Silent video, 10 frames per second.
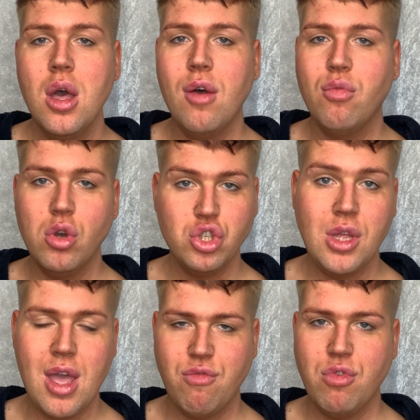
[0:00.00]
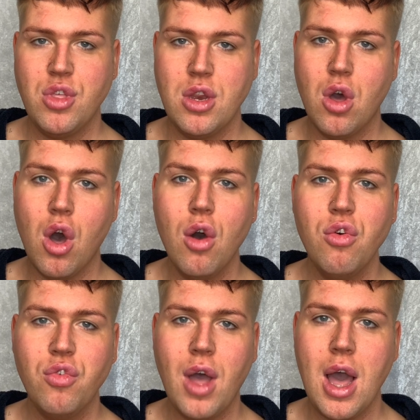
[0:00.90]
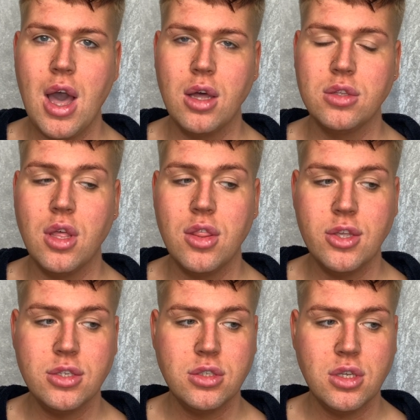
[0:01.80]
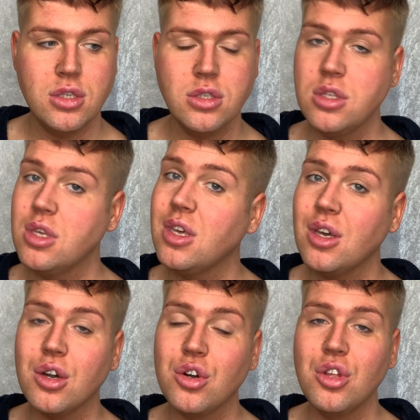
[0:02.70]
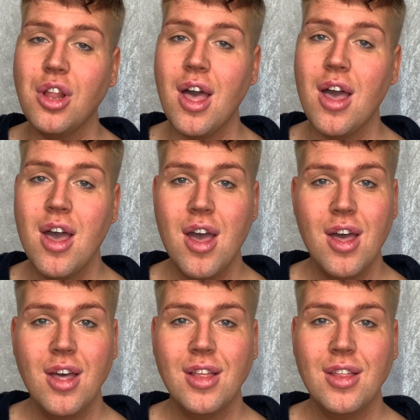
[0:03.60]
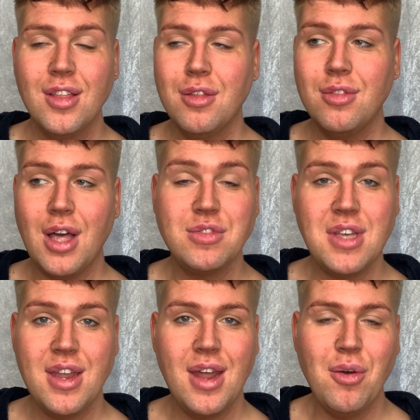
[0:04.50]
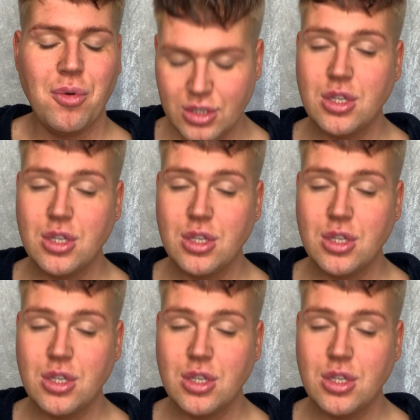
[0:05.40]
I've washed everything off and this is the colour that I've turned out.